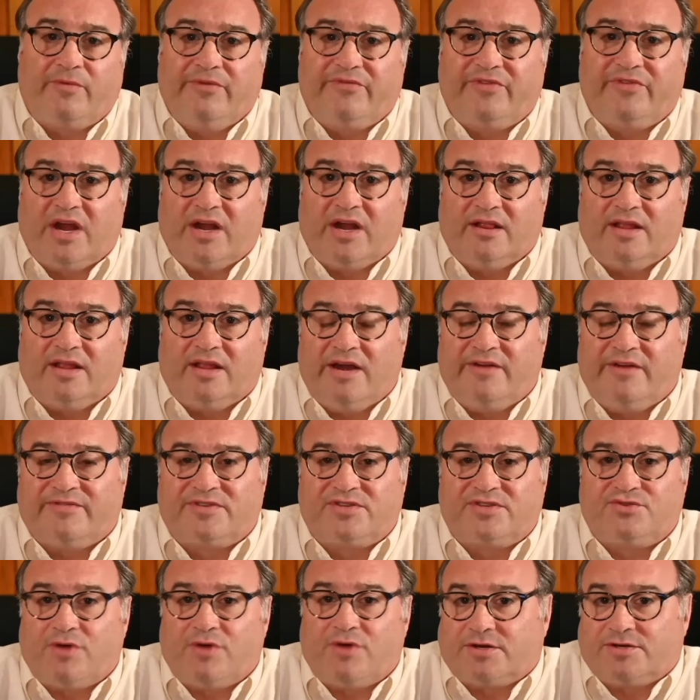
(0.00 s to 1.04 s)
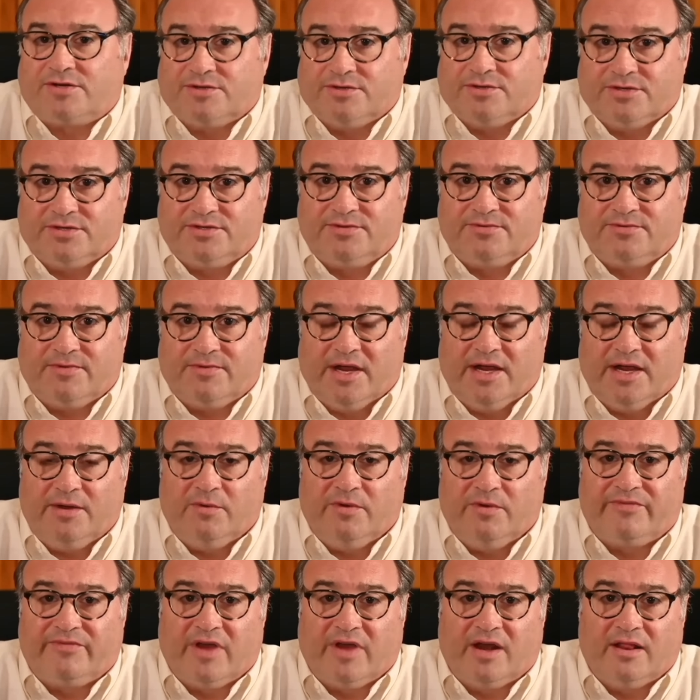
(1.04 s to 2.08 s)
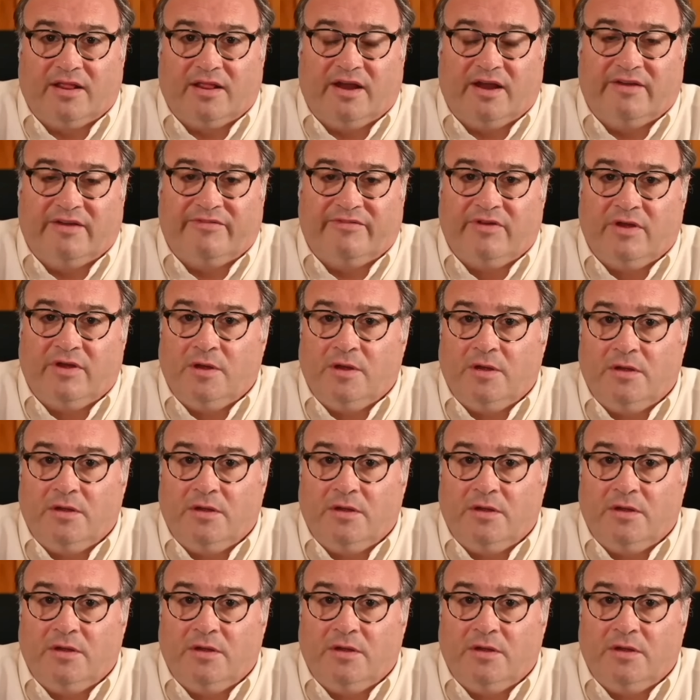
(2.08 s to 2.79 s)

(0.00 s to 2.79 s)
We've got a lot of structures, right? We've got a lot of